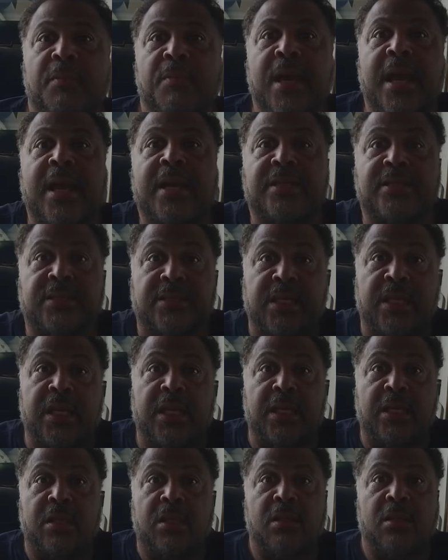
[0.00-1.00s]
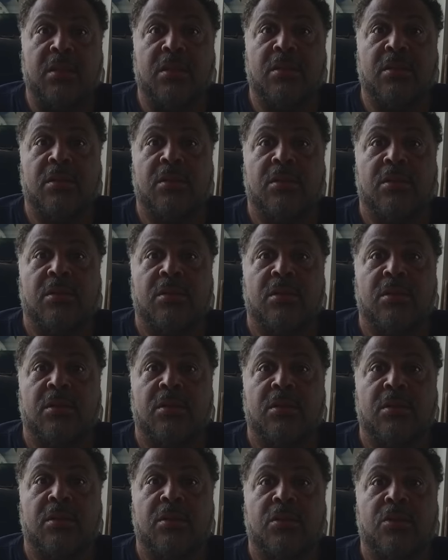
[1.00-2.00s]
back Zeke,
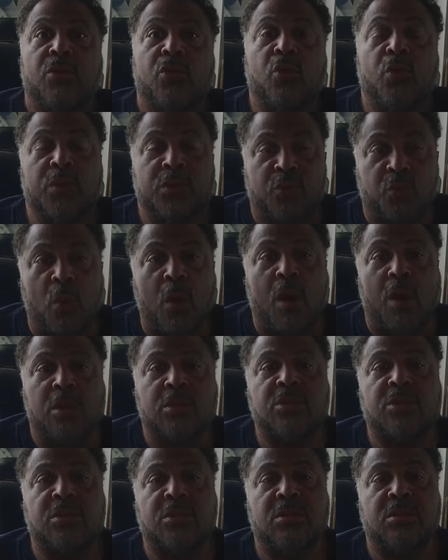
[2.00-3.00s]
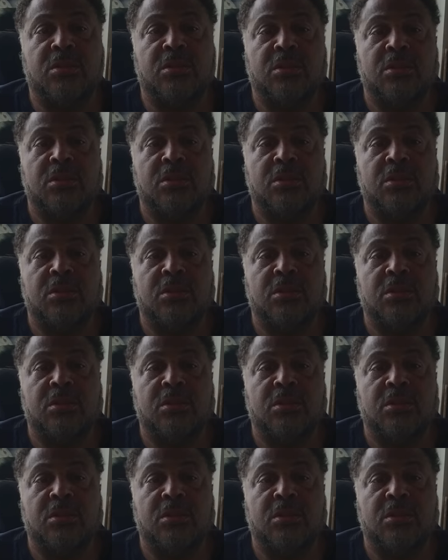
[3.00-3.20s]
who is washed,